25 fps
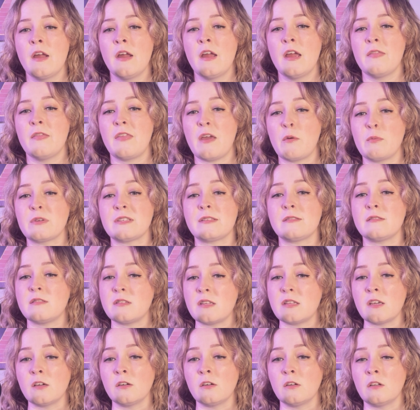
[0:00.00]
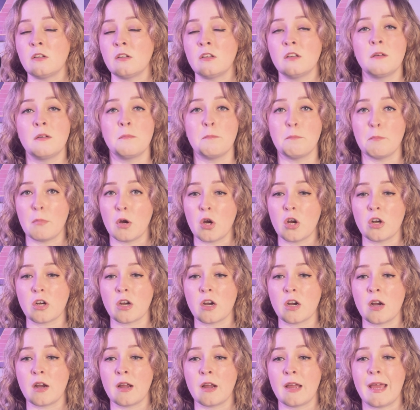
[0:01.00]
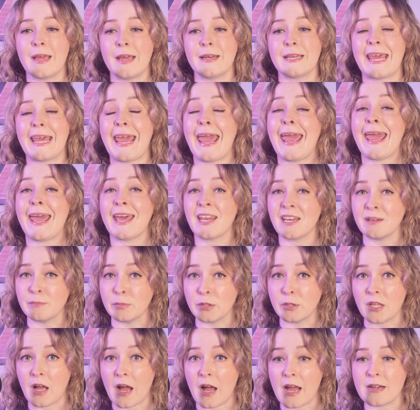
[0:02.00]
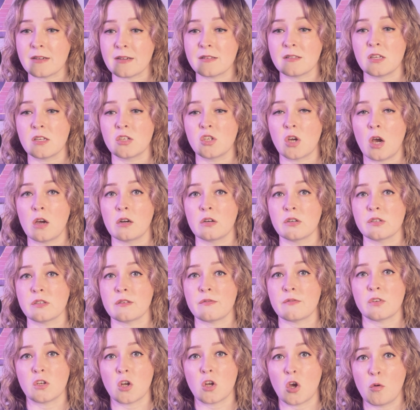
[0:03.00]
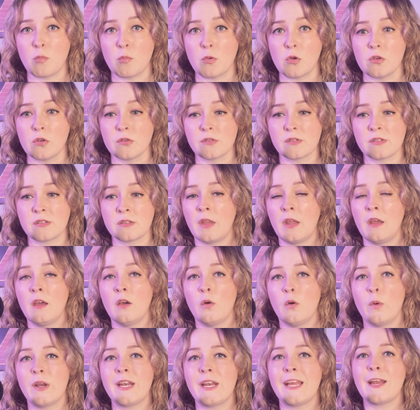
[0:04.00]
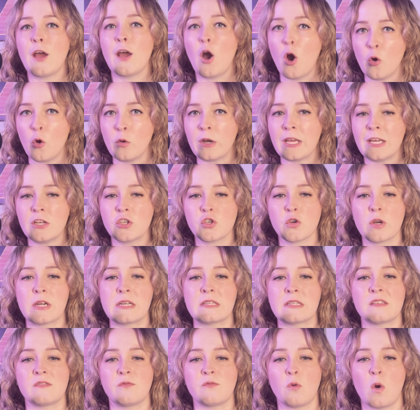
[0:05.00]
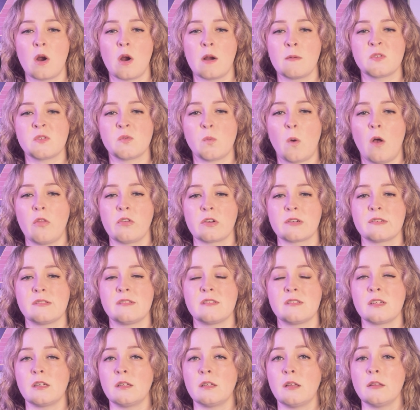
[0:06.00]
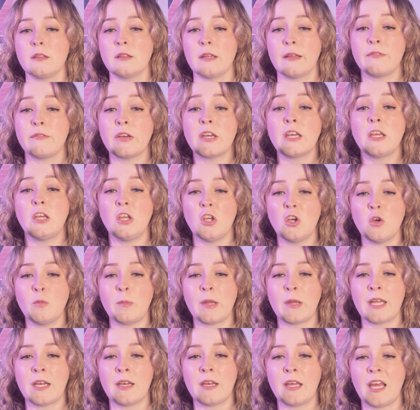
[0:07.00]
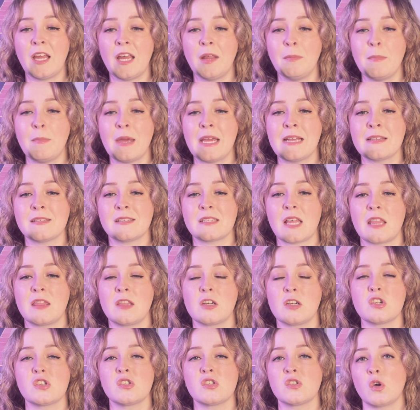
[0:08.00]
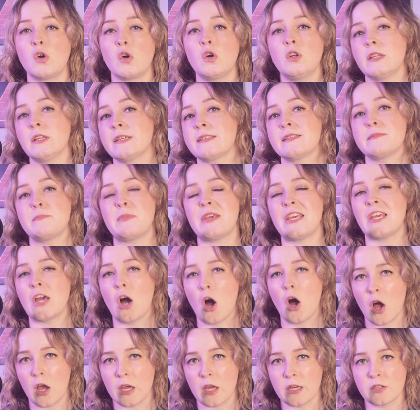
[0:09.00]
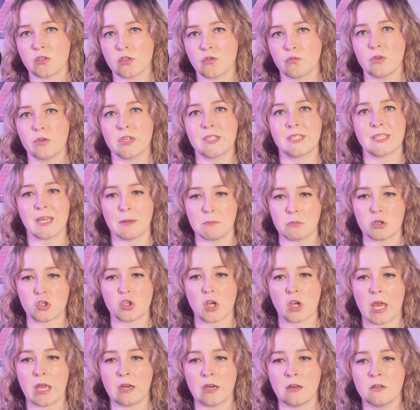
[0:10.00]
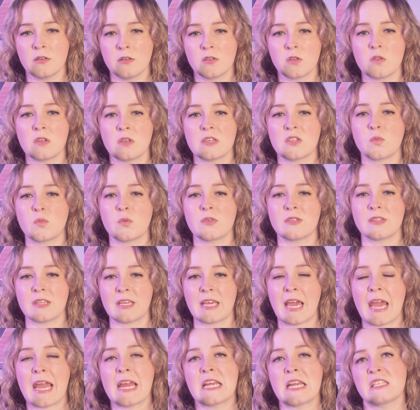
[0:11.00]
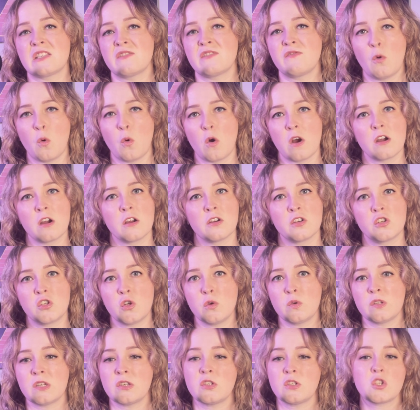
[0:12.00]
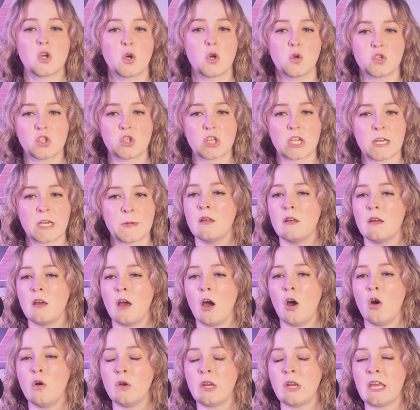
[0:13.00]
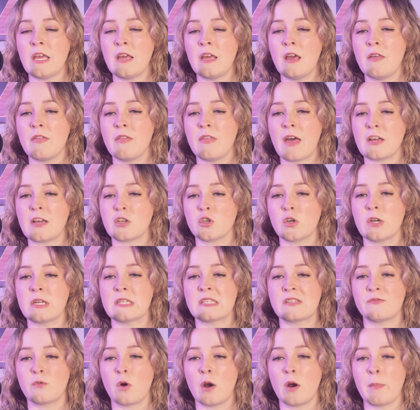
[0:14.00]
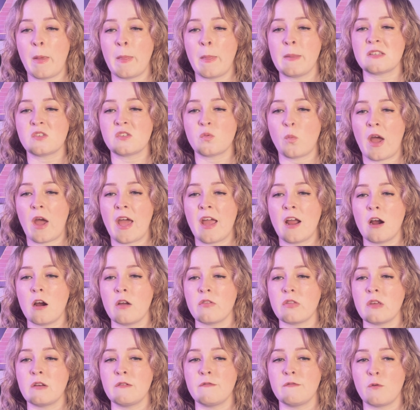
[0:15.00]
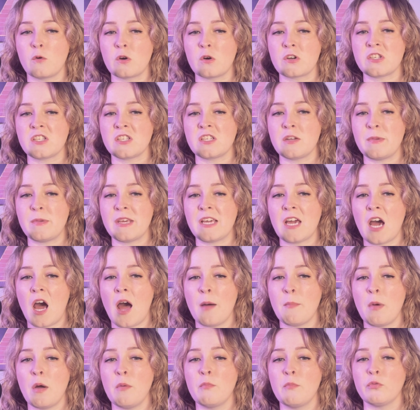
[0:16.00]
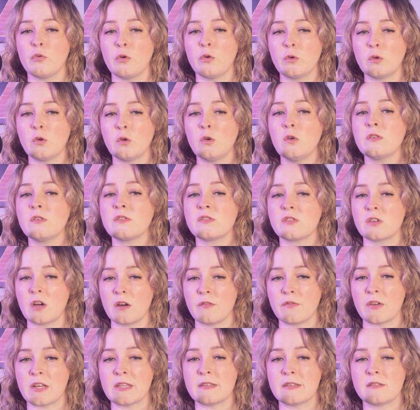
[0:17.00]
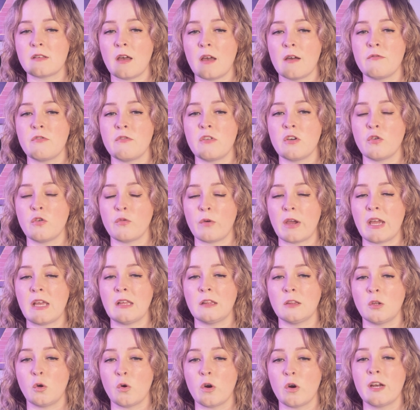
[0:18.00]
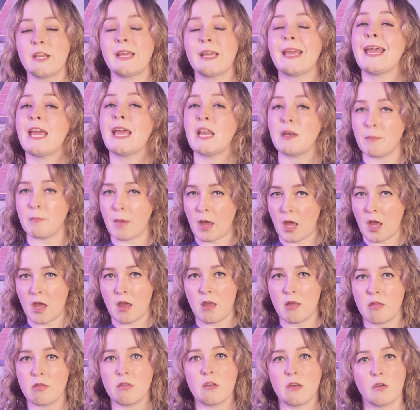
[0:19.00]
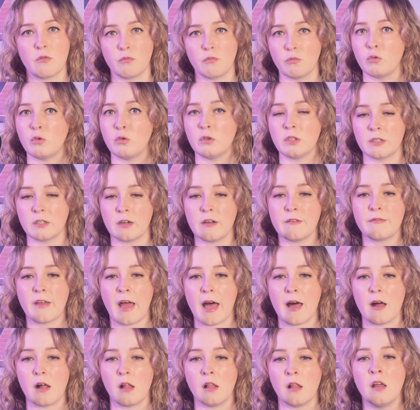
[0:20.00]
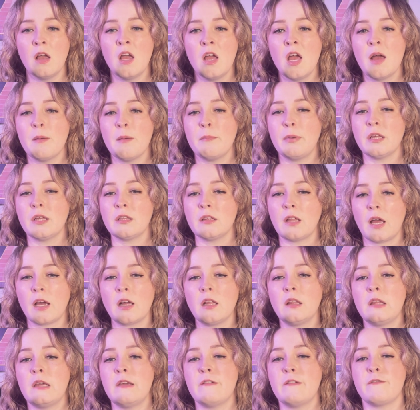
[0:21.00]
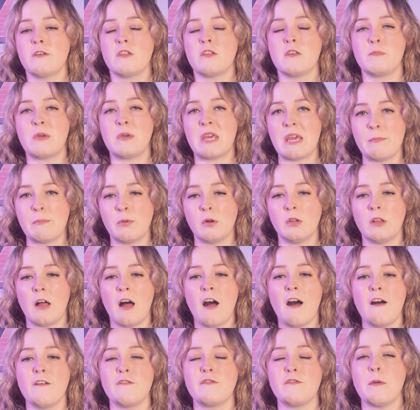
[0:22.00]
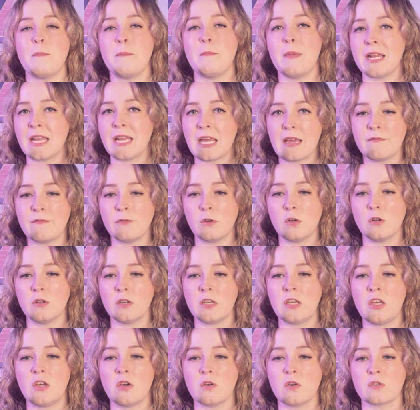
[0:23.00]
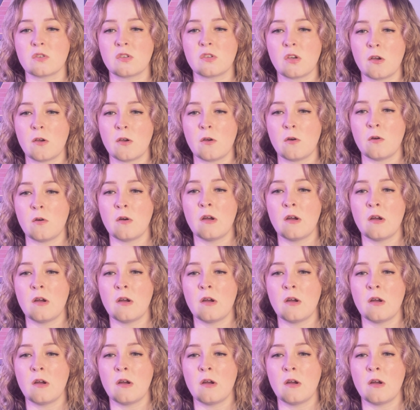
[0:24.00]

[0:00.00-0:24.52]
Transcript: They would steal, murder, and cannibalize the daughters of nobles. When an Oni transforms while they're still a living human, it means that their soul is beyond redemption. So this was the case for Shuten-doji. Oni that transform in this way are then forced to become brutal servants of the great Lord Enma, the ruler of hell. But luckily for the people of medieval Kyoto,